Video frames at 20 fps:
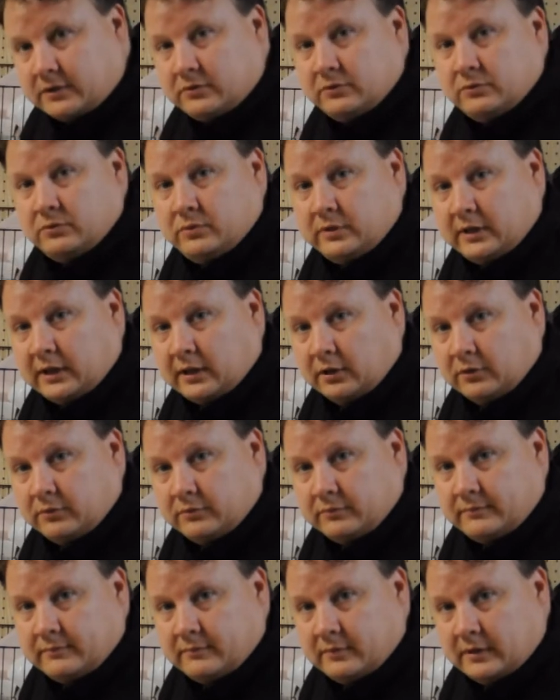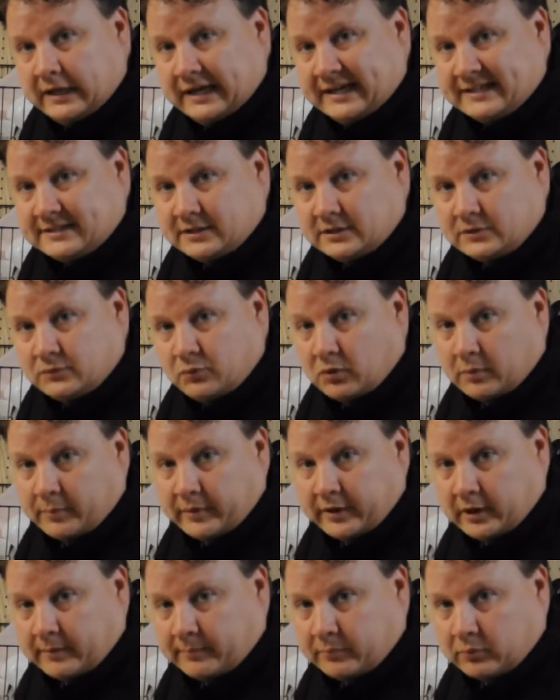to yellow as it's
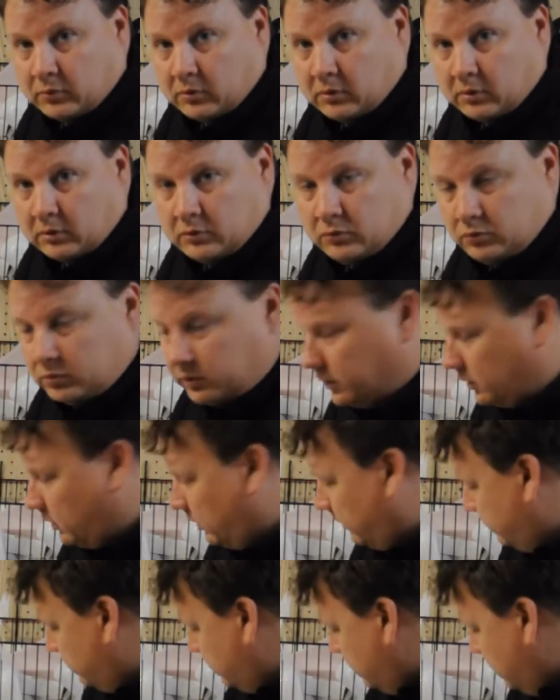warming up or cooling off.